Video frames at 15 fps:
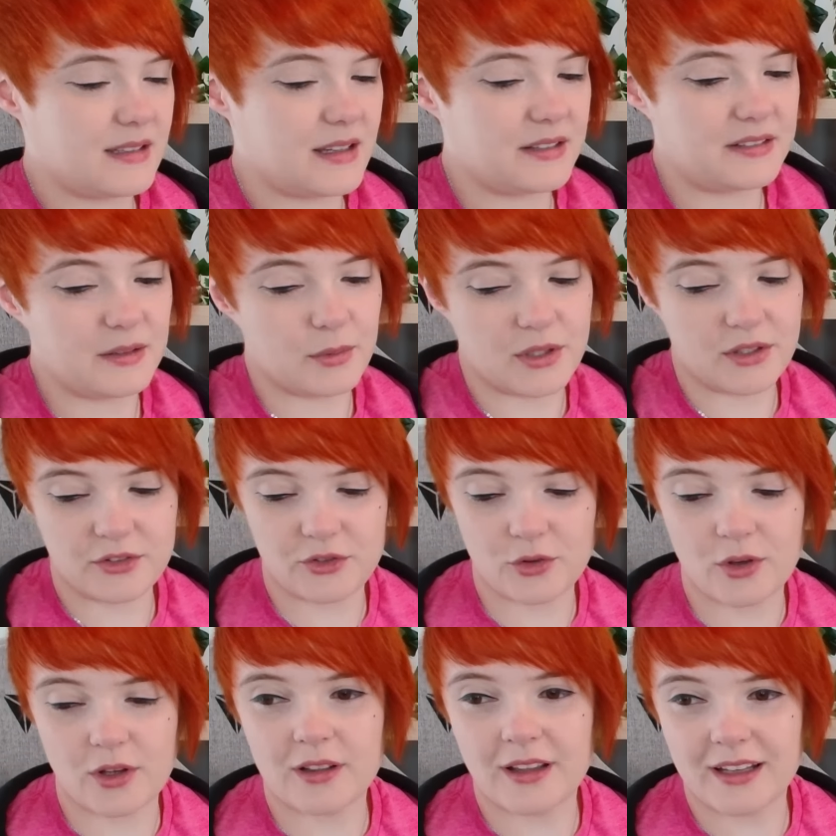I see what he's
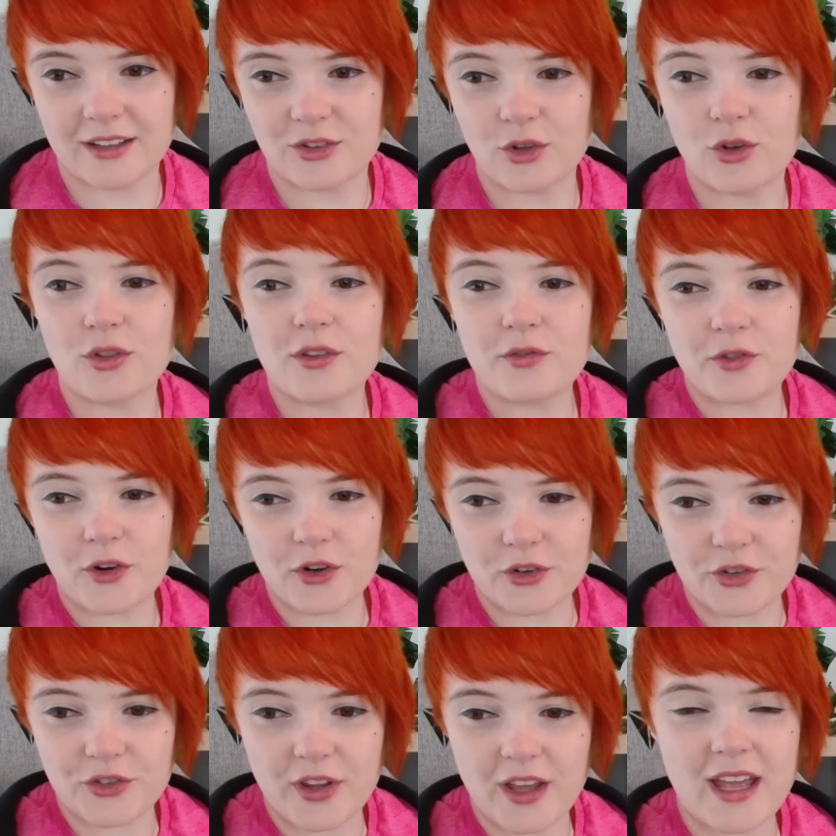doing. Like, do it the
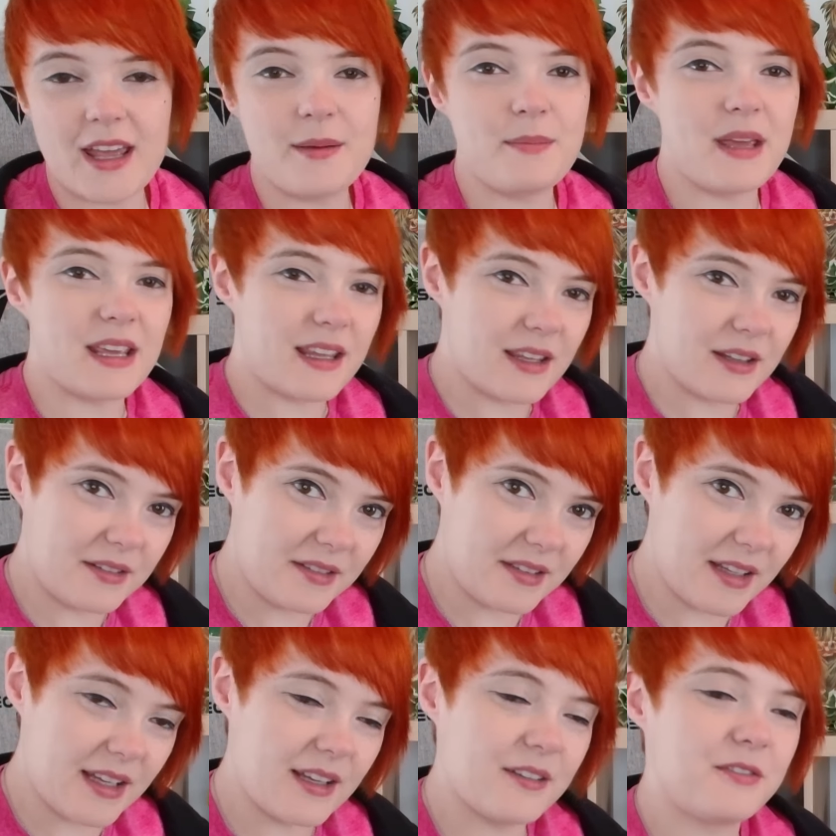first time, make it
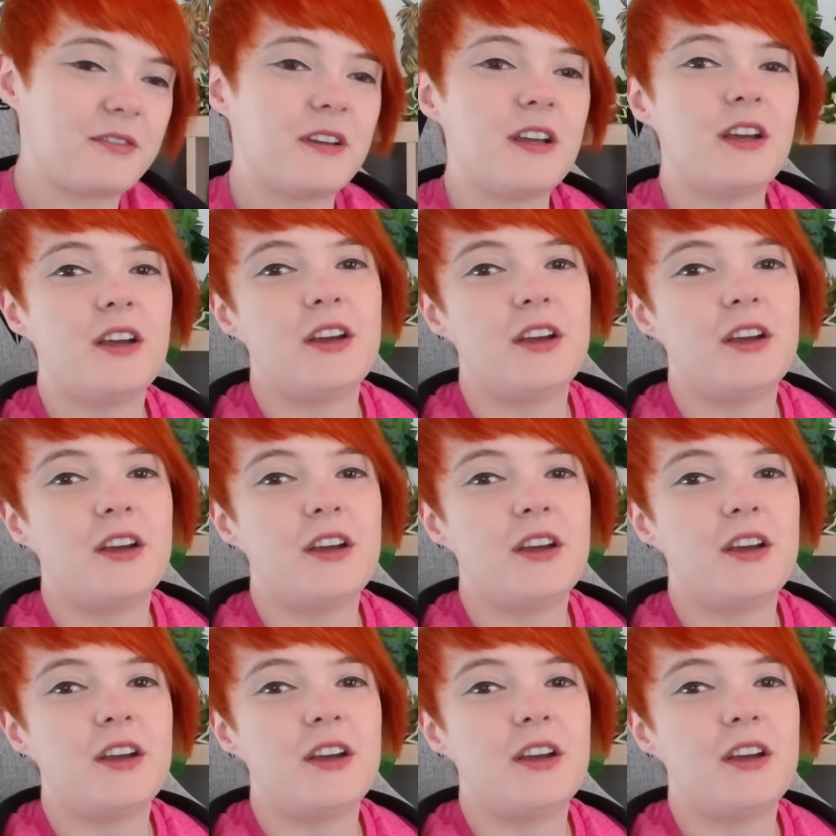safe.